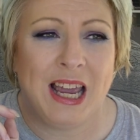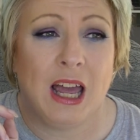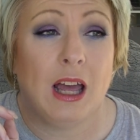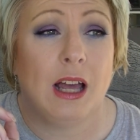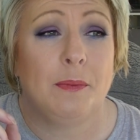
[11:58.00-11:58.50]

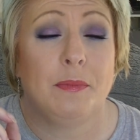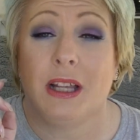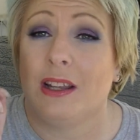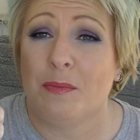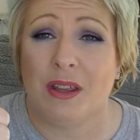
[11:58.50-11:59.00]
Um,
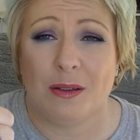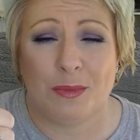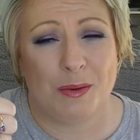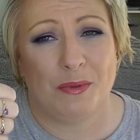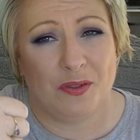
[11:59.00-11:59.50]
leave me a thumbs
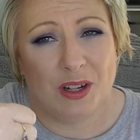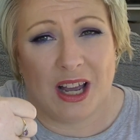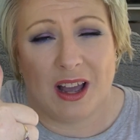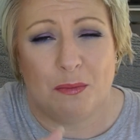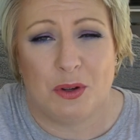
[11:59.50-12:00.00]
up if you like
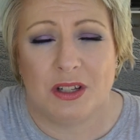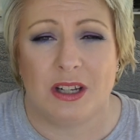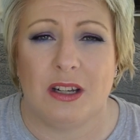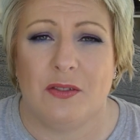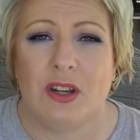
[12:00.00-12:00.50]

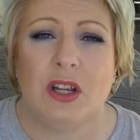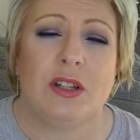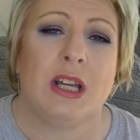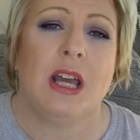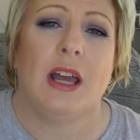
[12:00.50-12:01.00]
unboxing type videos,
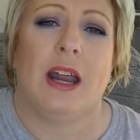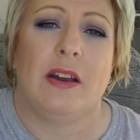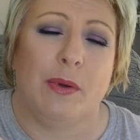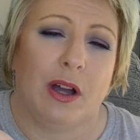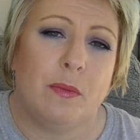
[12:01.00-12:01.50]
and
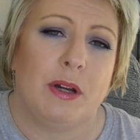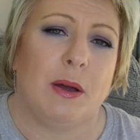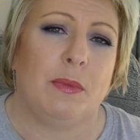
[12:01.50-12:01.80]
leave me a comment down